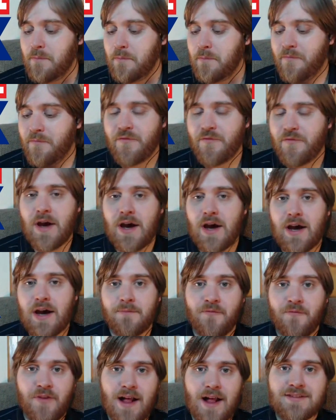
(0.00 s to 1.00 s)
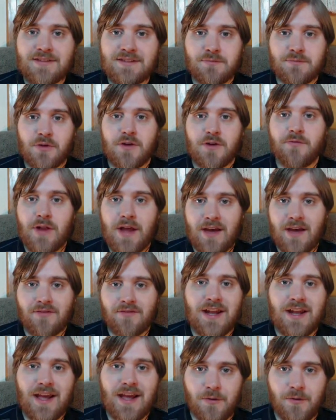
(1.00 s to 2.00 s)
Fox and Marvel have
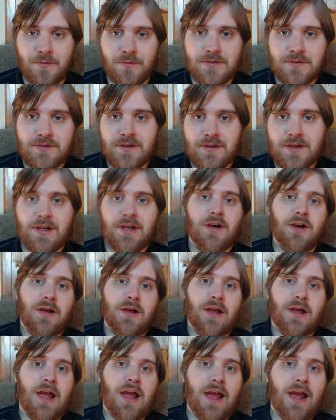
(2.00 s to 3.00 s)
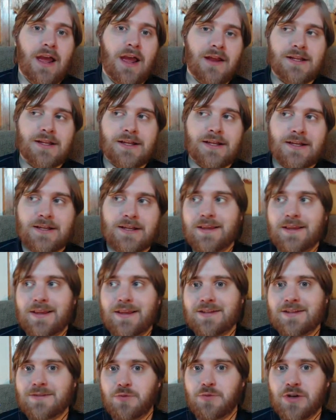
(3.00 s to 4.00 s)
announced, and
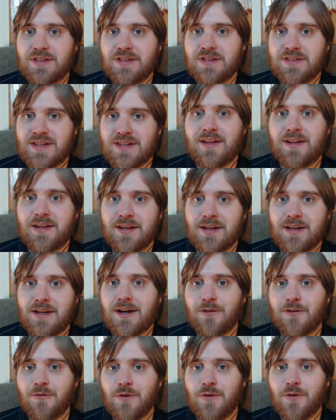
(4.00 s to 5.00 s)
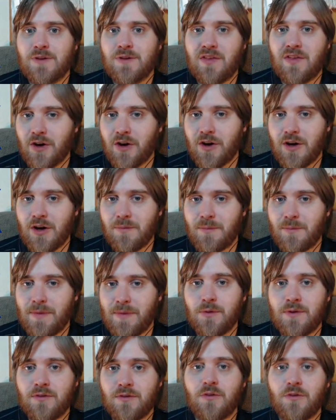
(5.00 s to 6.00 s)
it's pretty solid and concrete, that they're going to be
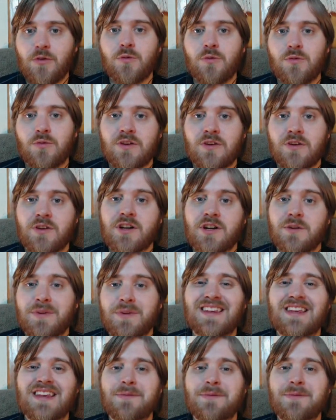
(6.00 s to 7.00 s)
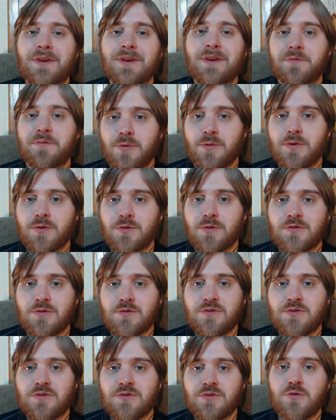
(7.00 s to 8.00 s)
doing two, they're going to be teaming up to produce
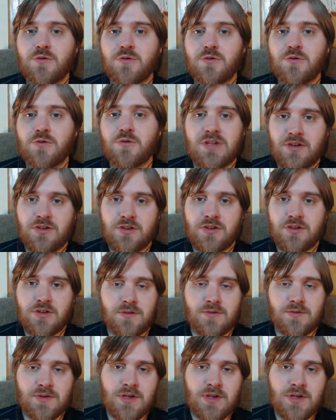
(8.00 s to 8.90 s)
two TV shows.